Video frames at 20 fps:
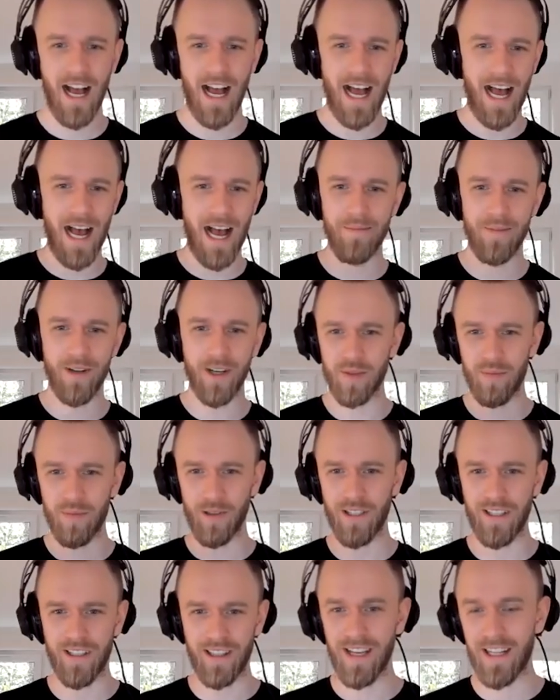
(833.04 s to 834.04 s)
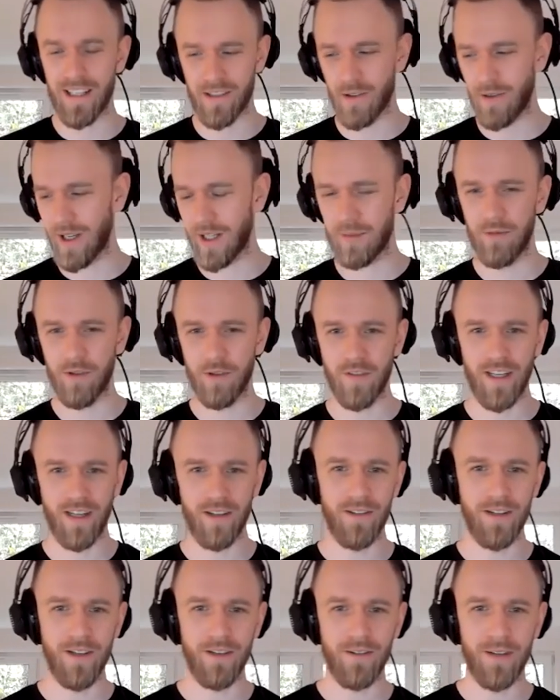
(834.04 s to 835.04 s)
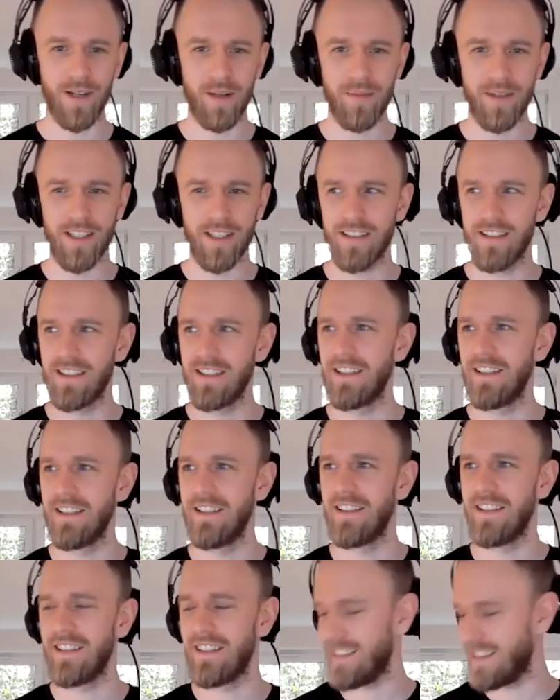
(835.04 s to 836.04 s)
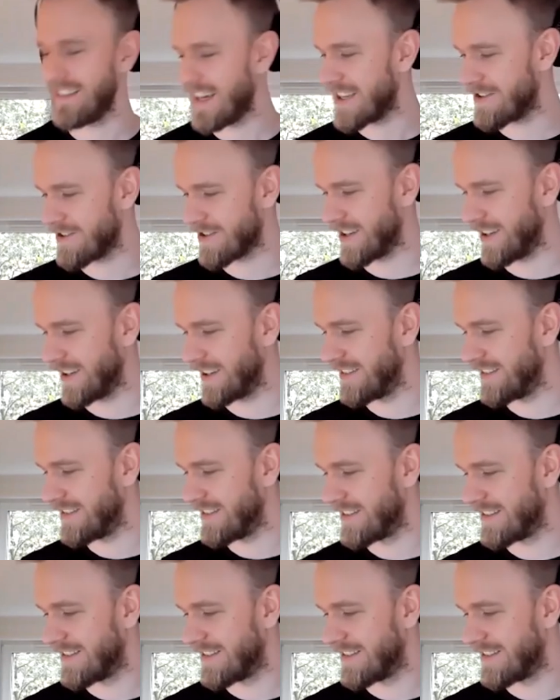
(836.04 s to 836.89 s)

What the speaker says: I'm not pulling that quick move out. You know what I mean? Yeah, you can.